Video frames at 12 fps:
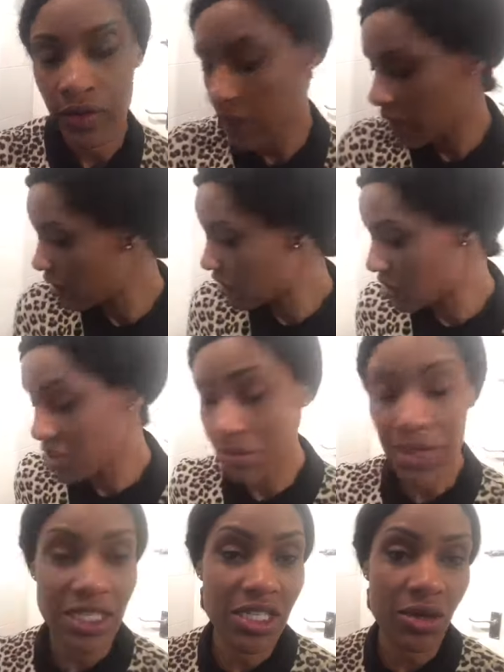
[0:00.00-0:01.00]
It doesn't
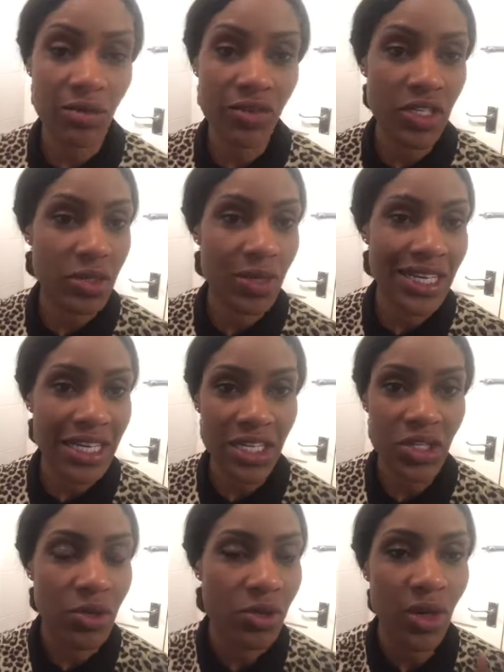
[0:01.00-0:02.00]
matter if you do it
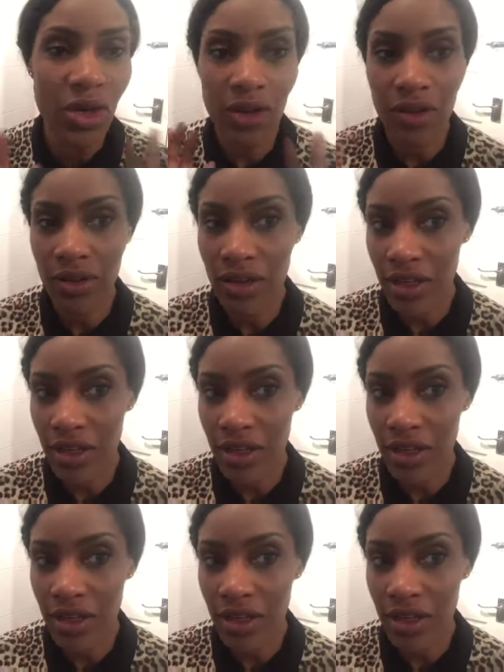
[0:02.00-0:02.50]
neat or not,